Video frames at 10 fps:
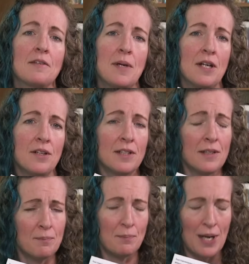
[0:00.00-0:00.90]
the
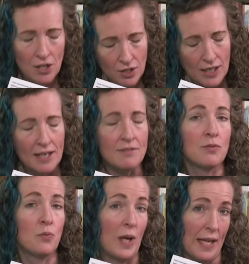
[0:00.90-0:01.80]
paragraph
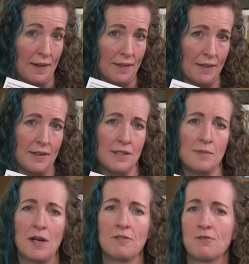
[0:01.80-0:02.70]
width is
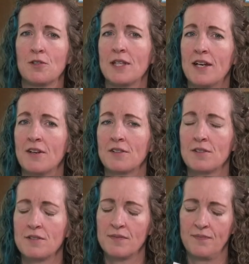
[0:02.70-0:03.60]
about 40
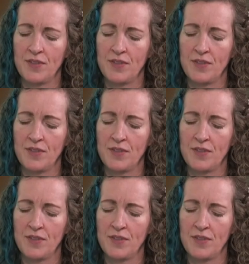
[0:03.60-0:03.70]
characters.